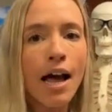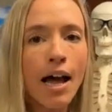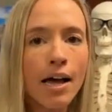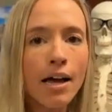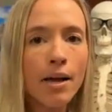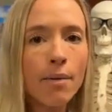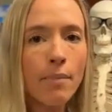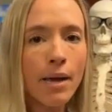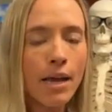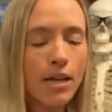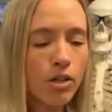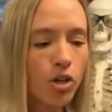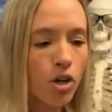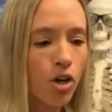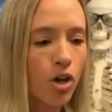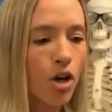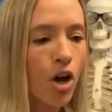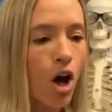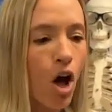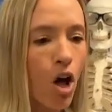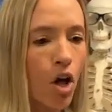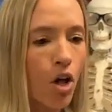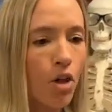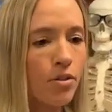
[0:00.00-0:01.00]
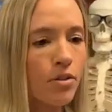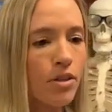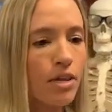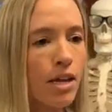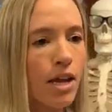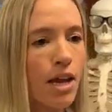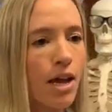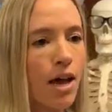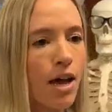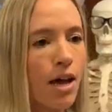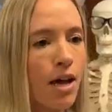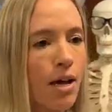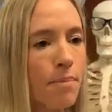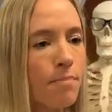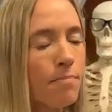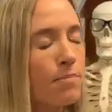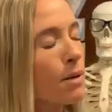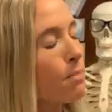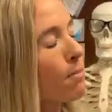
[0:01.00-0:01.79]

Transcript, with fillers: um, and learn all the uh,